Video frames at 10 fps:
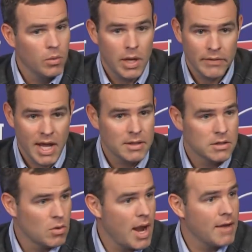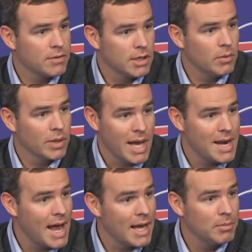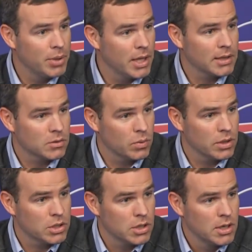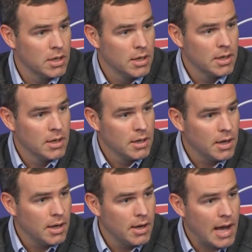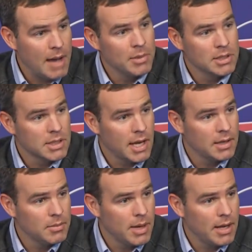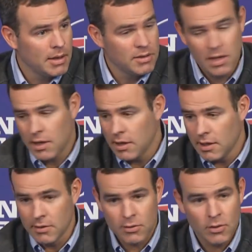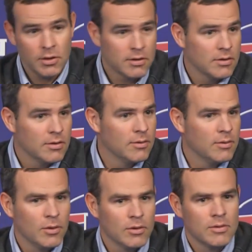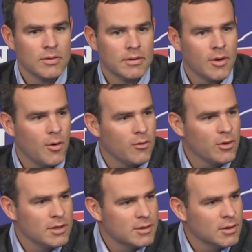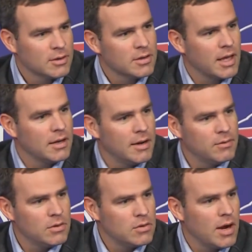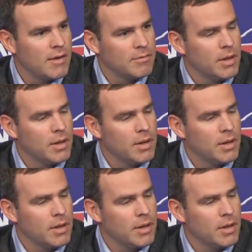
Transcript: We haven't had the draft yet. We got 9 picks, which I'm excited about. I think he is, or at least hopefully he's still excited after the draft.